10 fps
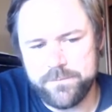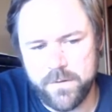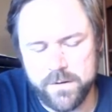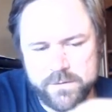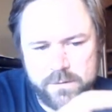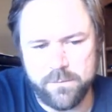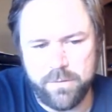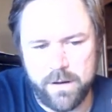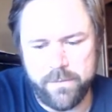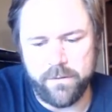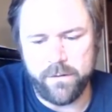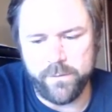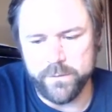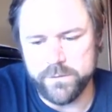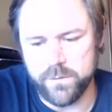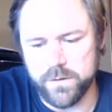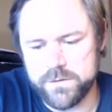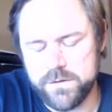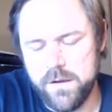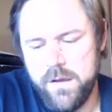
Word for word: That's their primary food source,